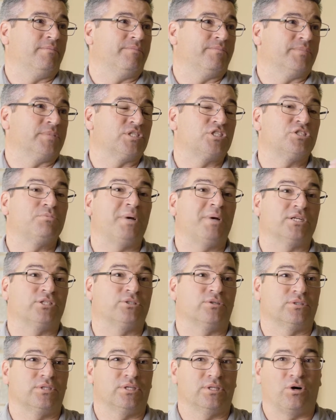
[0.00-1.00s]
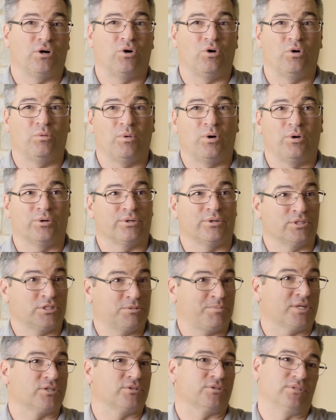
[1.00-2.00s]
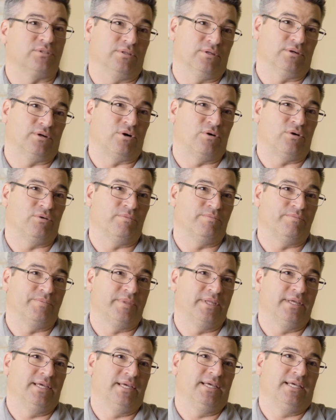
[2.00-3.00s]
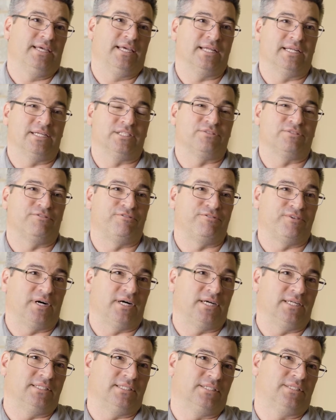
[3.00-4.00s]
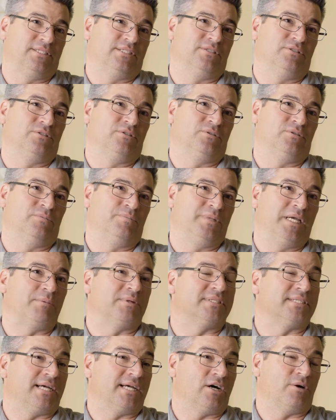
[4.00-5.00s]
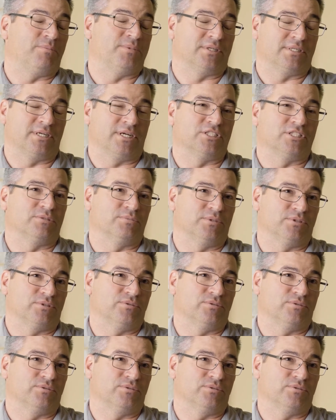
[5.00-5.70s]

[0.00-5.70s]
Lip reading: special to the homeowner and special to their home. And it's fun to be able to help the customers